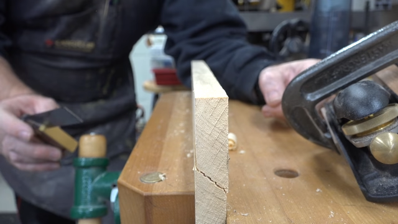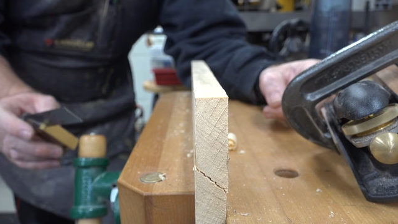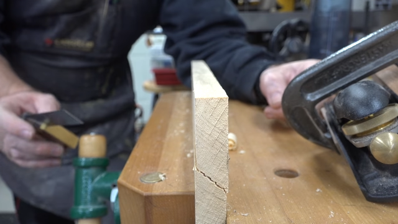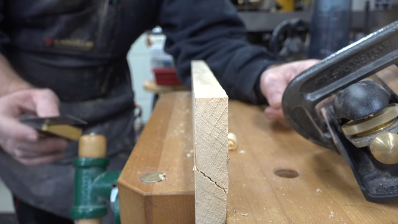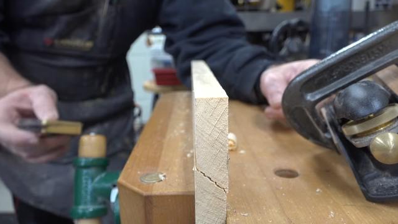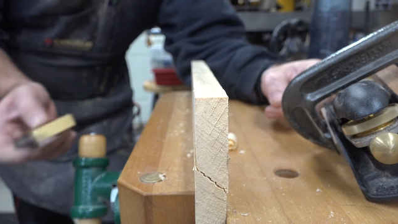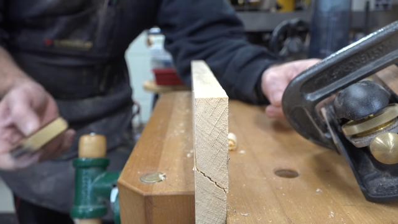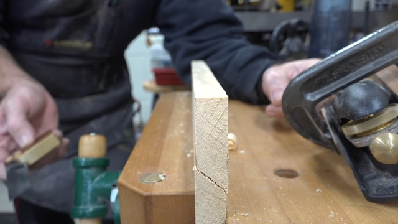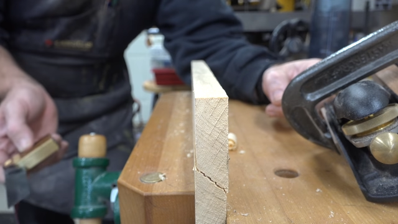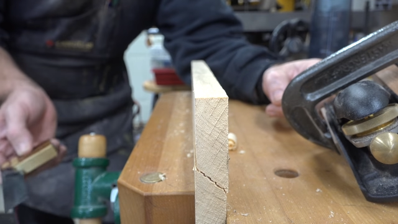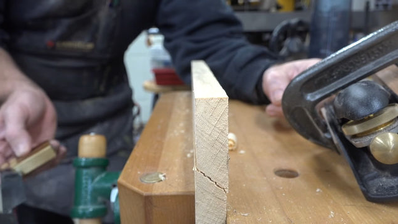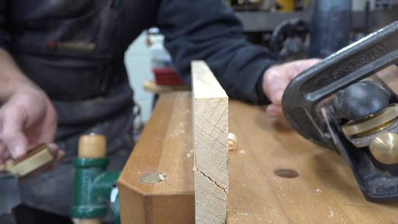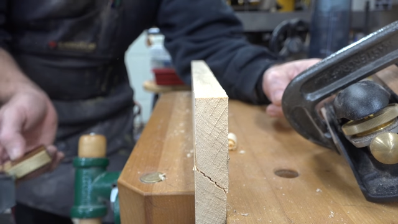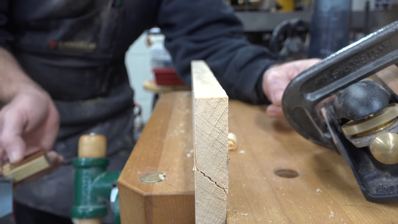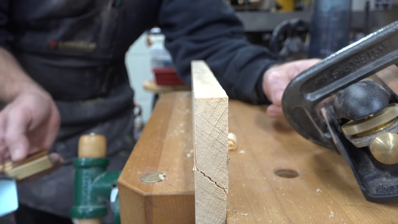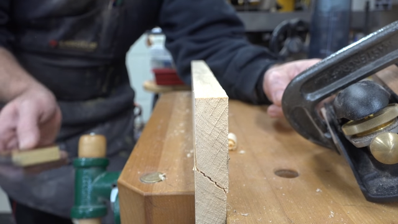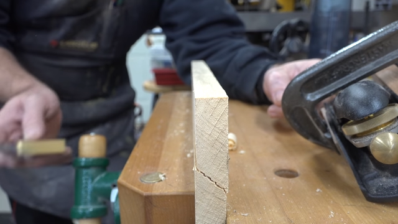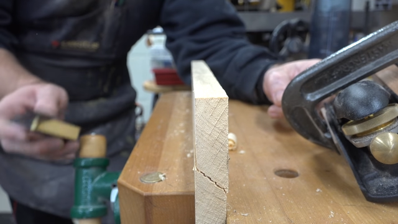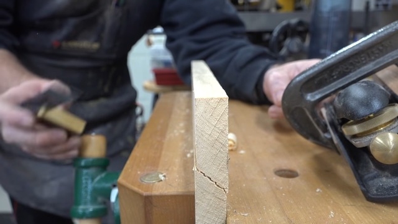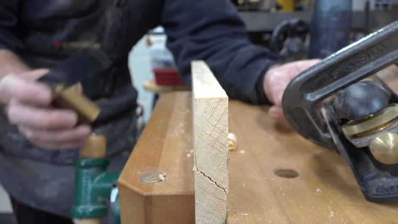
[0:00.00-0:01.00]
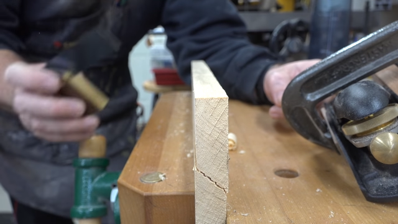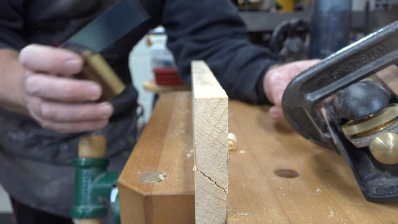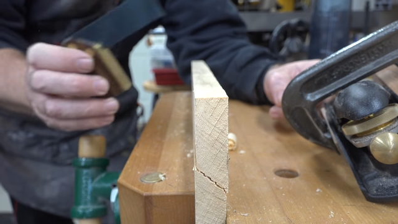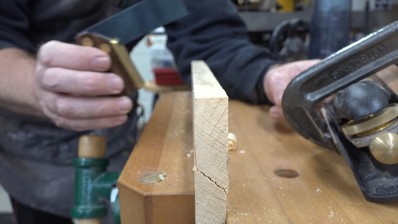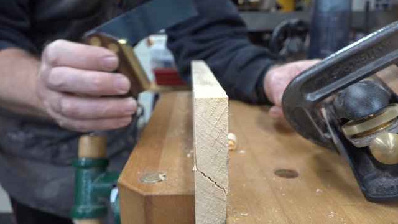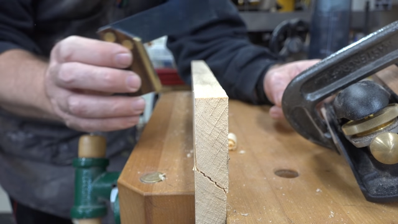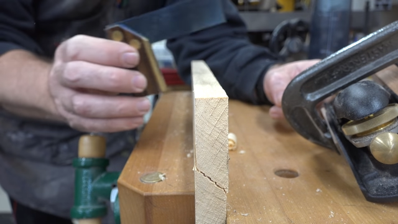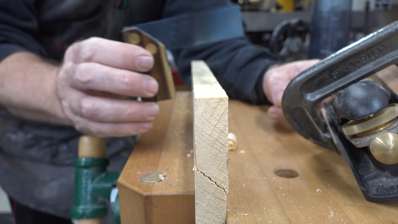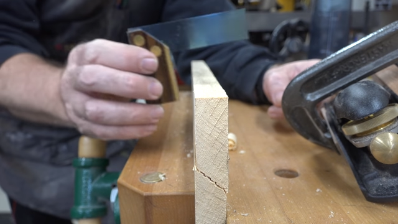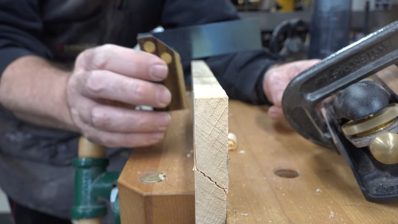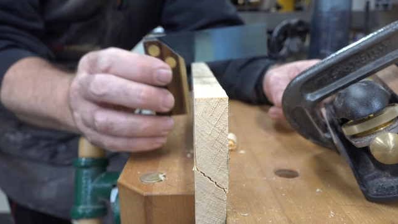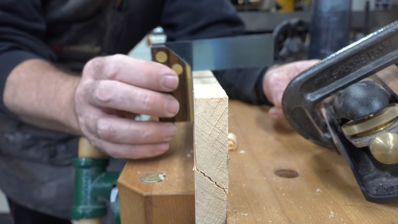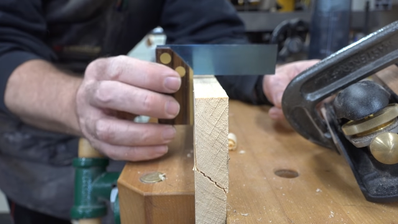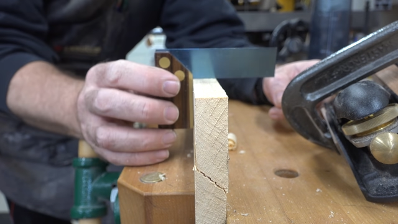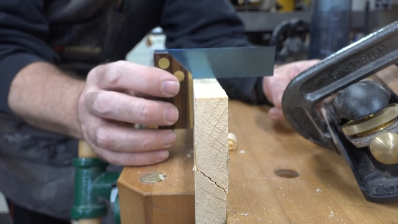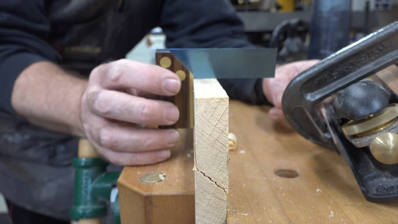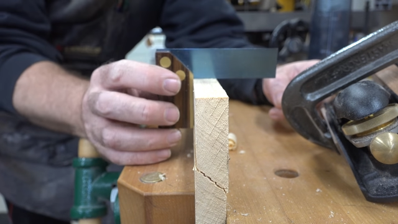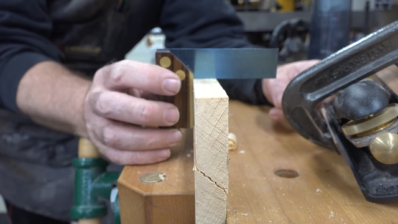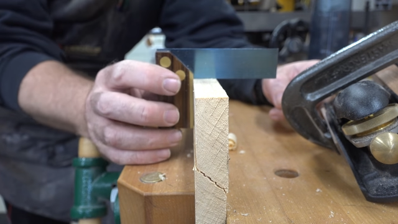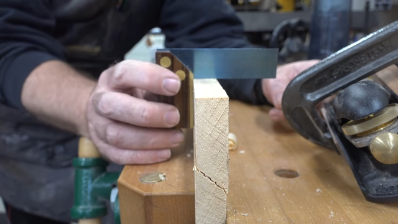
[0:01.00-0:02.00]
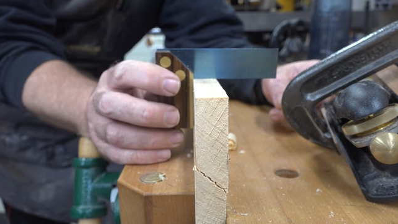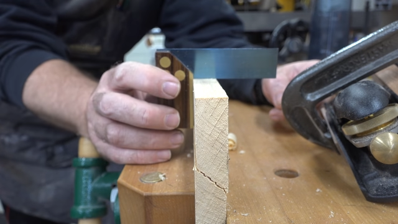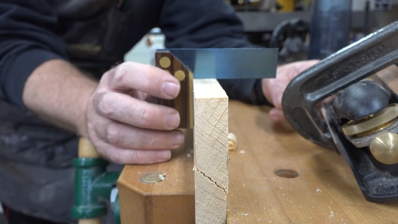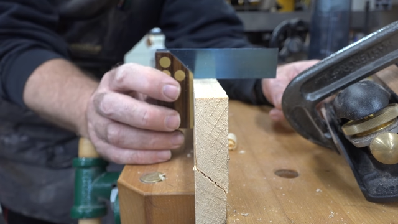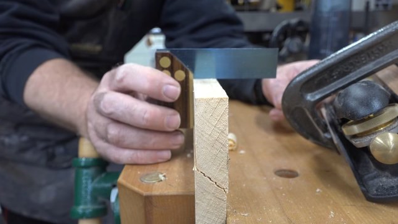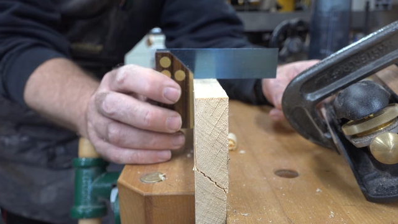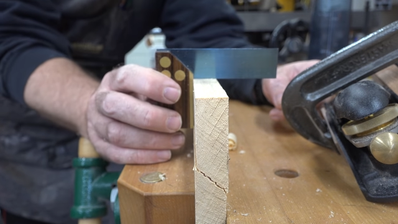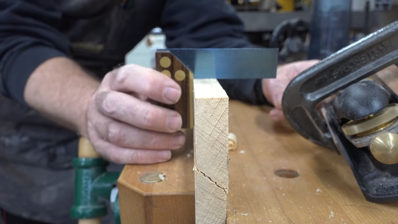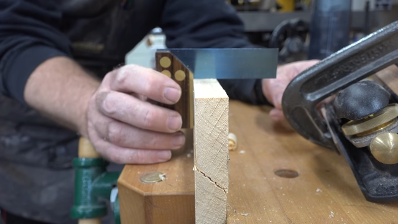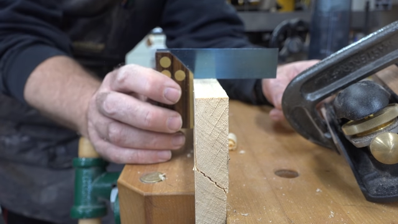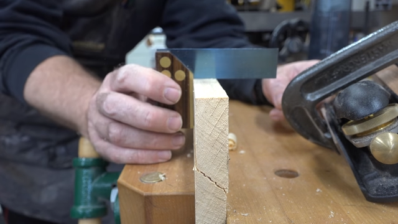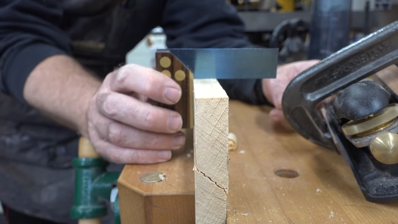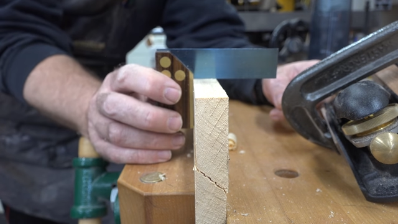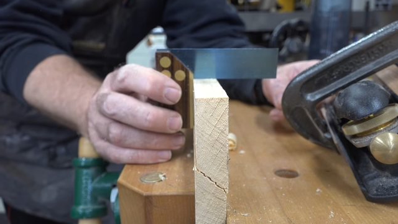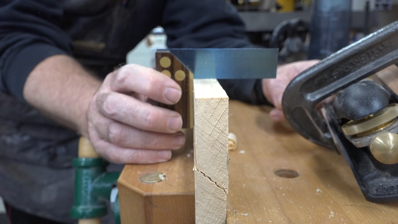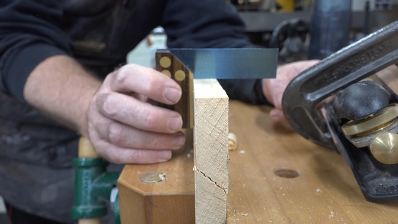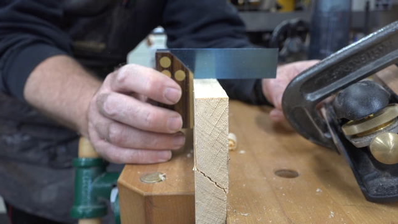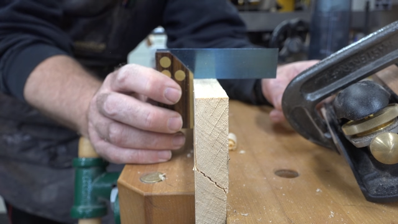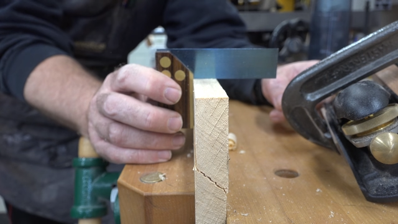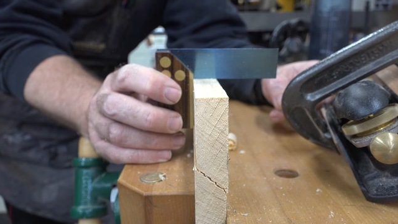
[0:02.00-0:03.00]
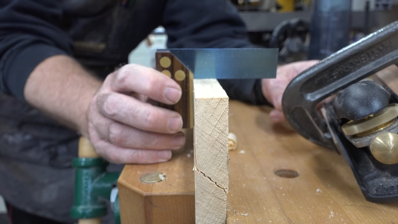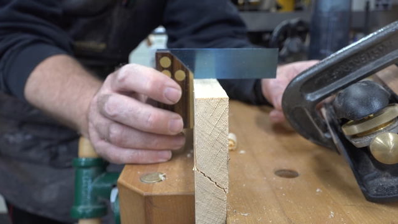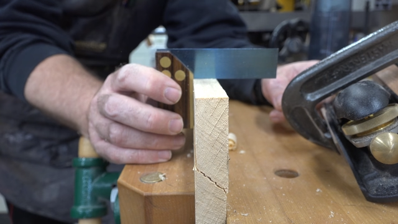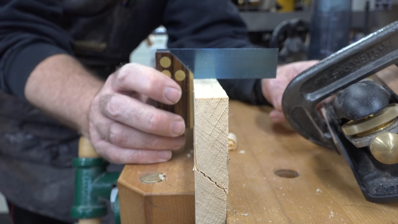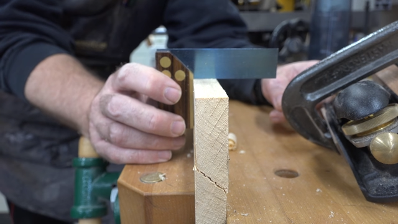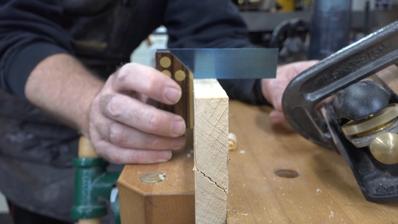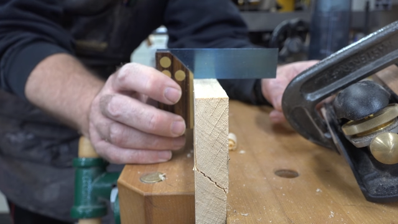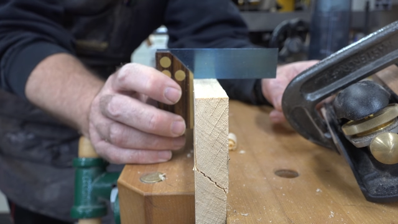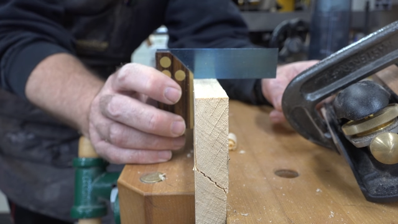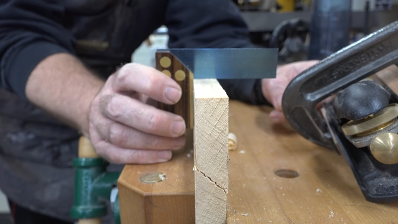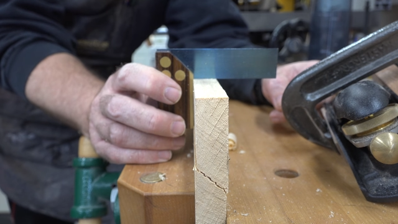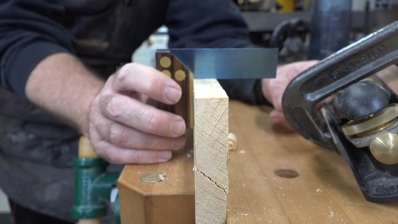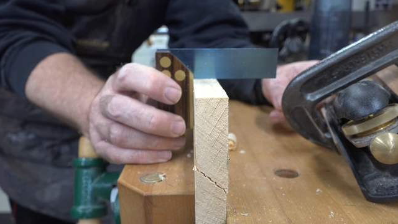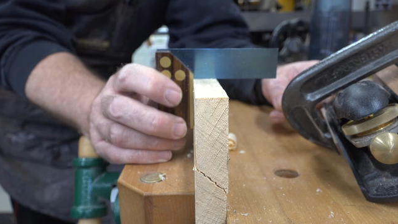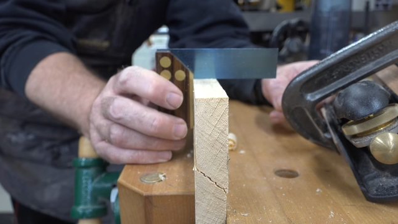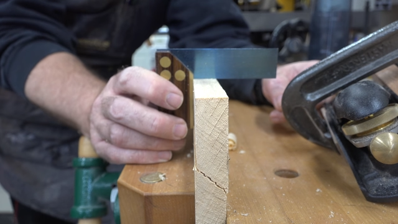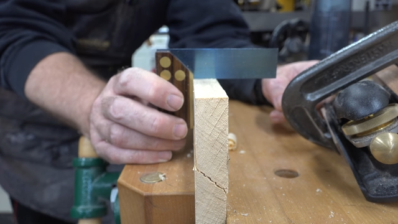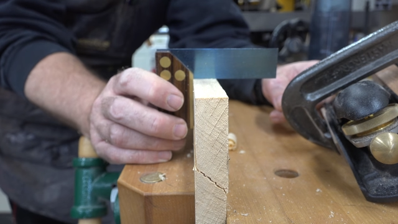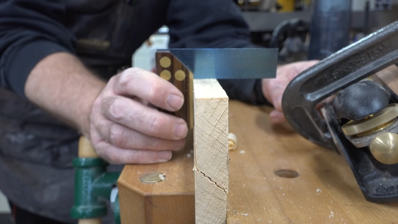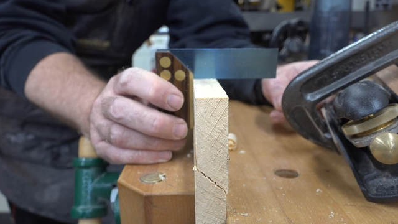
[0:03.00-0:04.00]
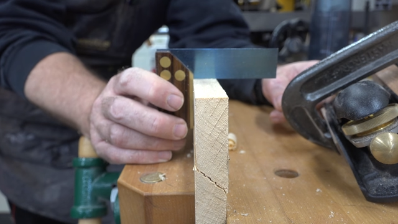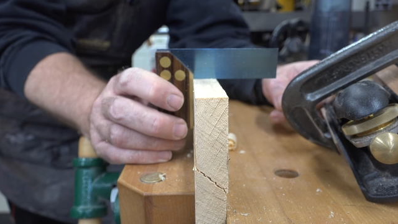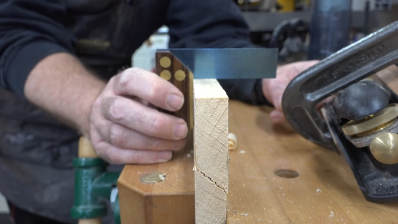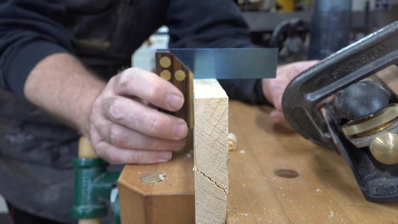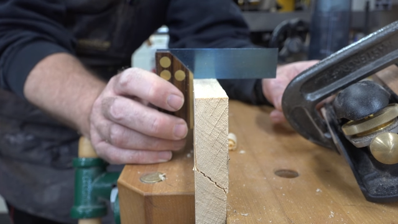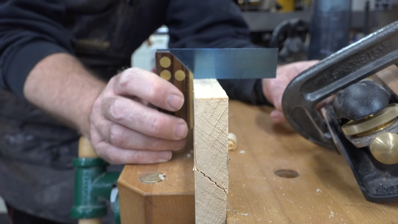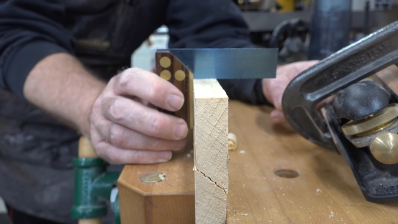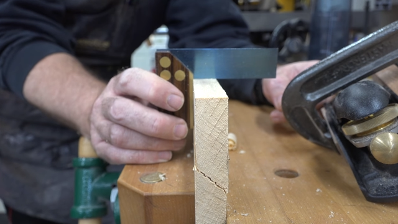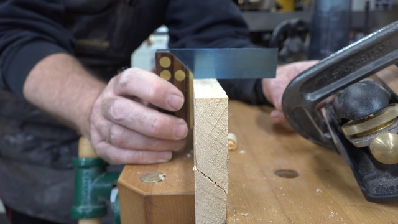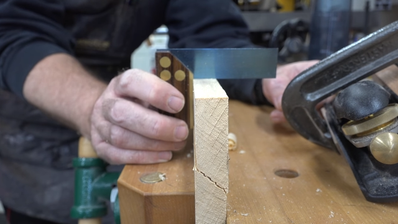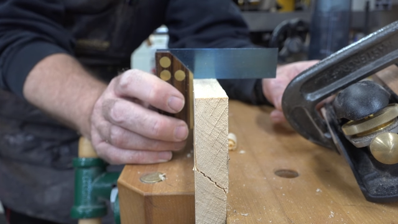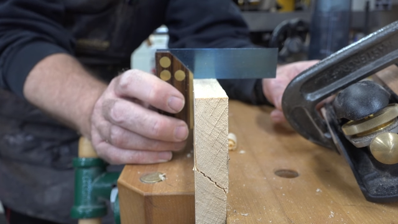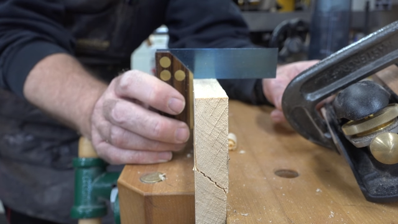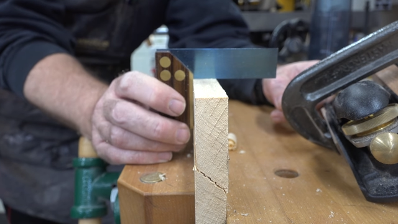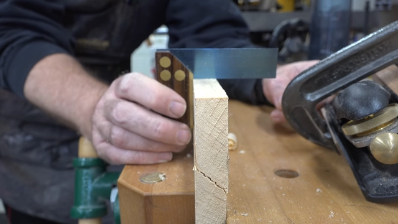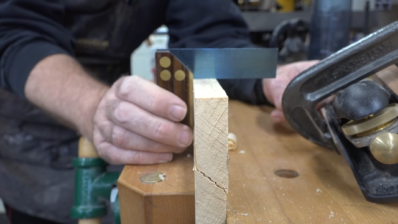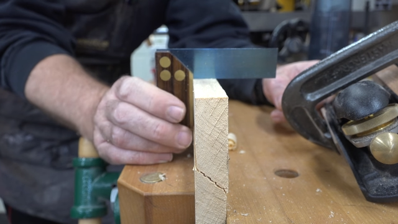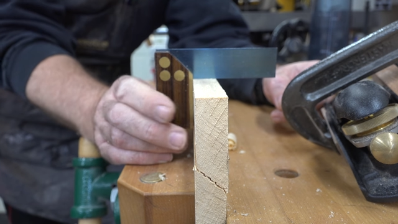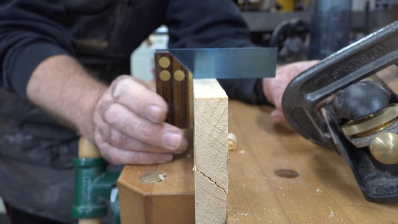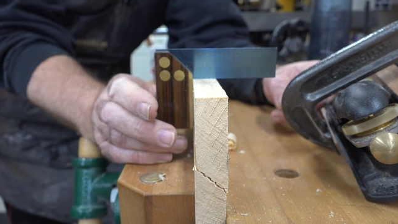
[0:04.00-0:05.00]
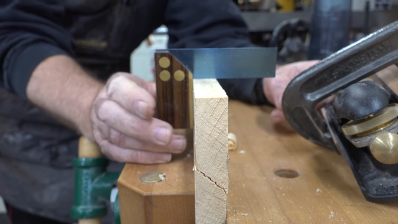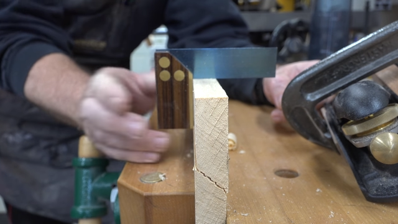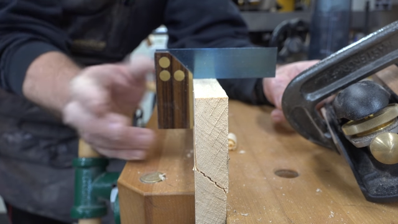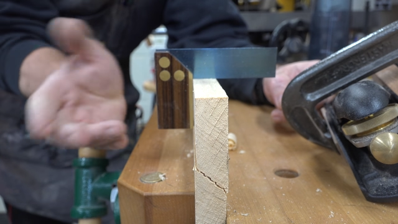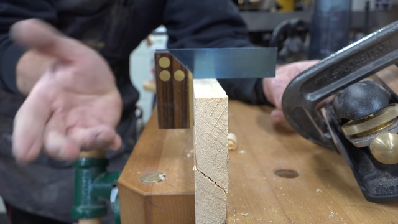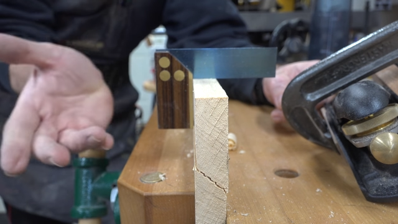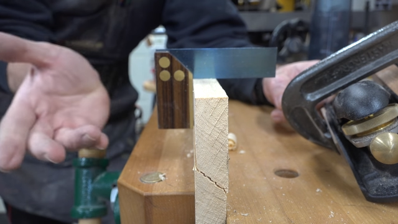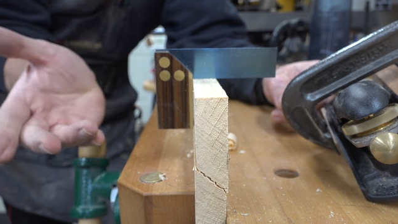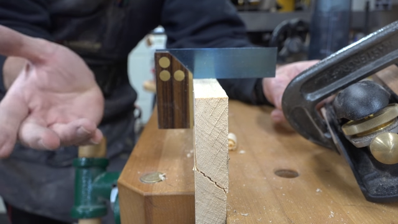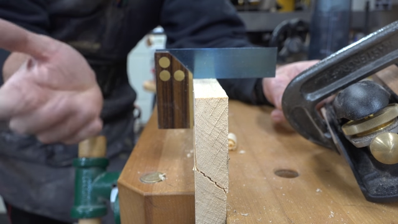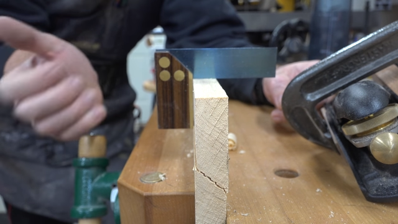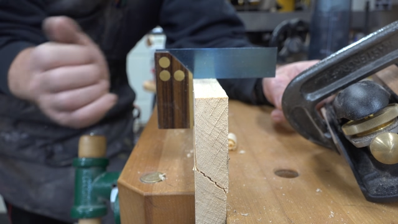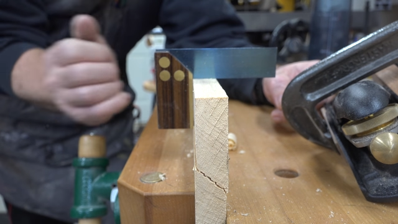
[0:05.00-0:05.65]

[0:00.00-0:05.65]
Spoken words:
No face is visible, so there are no lips to read.